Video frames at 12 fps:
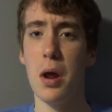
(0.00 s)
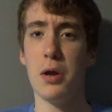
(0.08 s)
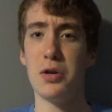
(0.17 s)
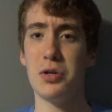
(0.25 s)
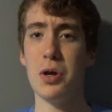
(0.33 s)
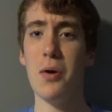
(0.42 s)

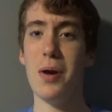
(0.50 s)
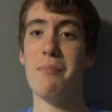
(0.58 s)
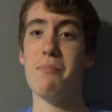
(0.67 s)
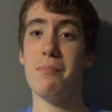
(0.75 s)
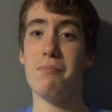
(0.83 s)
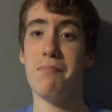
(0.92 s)
So
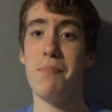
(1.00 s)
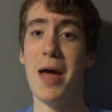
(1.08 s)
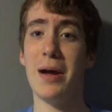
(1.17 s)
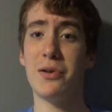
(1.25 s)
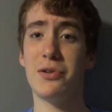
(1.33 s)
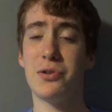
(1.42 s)
it
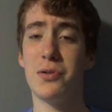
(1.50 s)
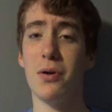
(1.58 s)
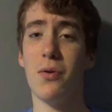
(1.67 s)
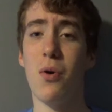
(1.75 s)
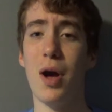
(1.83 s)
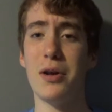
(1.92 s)
begs
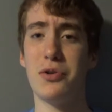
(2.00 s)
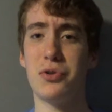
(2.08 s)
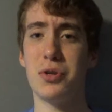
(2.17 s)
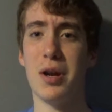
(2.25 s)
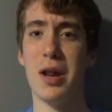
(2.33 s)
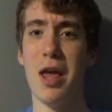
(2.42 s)
to
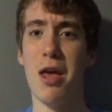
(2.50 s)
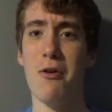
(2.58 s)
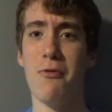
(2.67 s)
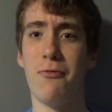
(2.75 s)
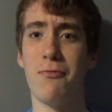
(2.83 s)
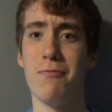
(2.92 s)
question
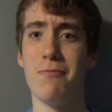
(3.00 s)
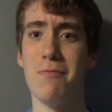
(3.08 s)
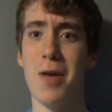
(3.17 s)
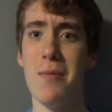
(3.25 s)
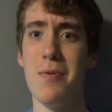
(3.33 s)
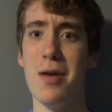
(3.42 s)
if
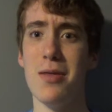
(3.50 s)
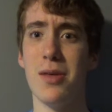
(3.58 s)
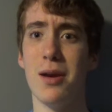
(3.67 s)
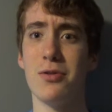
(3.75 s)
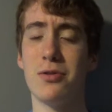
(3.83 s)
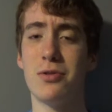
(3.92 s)
maybe
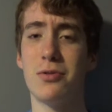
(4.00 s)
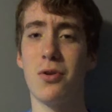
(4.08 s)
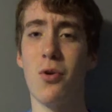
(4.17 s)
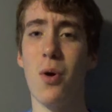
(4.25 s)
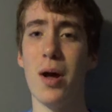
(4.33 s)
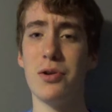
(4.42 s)
there's
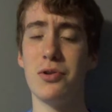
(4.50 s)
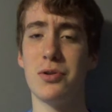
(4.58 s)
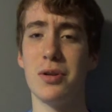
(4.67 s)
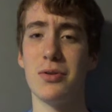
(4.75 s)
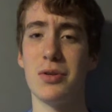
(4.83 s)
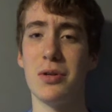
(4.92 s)

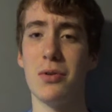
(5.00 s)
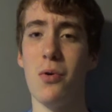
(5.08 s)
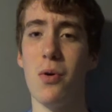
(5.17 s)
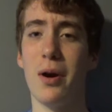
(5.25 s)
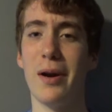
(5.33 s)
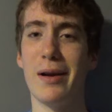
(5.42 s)
questions in the
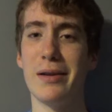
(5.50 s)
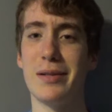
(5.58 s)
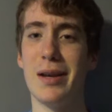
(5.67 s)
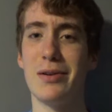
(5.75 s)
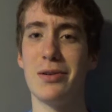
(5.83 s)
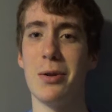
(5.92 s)

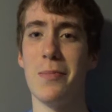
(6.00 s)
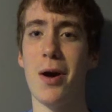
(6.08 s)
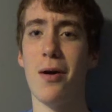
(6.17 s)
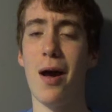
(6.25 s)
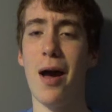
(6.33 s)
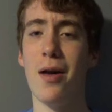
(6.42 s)
organization
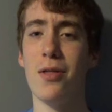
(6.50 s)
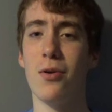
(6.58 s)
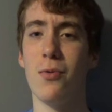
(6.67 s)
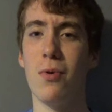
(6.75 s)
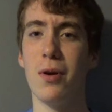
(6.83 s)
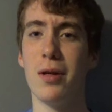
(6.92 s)
about
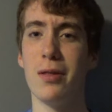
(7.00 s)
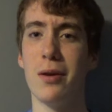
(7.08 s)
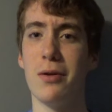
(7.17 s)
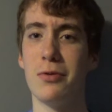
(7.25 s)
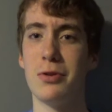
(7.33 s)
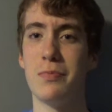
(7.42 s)
either one of
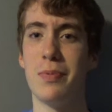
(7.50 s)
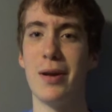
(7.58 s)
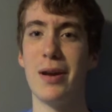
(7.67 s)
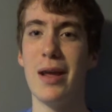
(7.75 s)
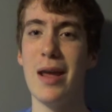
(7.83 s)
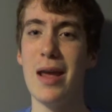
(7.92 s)
those.
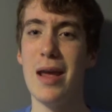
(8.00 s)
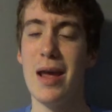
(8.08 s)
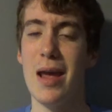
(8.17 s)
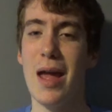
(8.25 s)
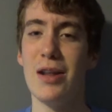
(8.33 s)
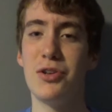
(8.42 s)
But
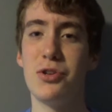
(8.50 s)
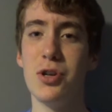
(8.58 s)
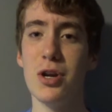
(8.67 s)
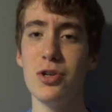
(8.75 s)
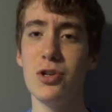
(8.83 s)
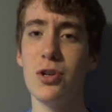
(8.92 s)
it's
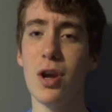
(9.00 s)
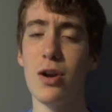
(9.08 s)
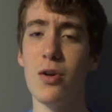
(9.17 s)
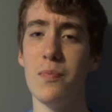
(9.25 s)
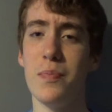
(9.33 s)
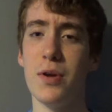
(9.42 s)
just going
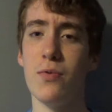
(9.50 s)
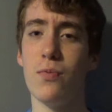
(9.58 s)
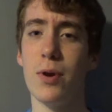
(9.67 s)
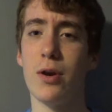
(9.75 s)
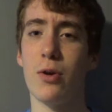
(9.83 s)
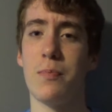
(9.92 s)
to be
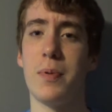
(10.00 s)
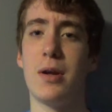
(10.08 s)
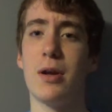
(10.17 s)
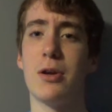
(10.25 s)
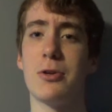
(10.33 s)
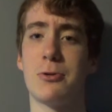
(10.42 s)
weird
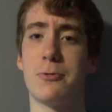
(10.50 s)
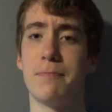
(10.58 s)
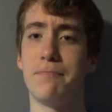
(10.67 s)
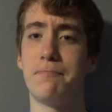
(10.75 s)
because,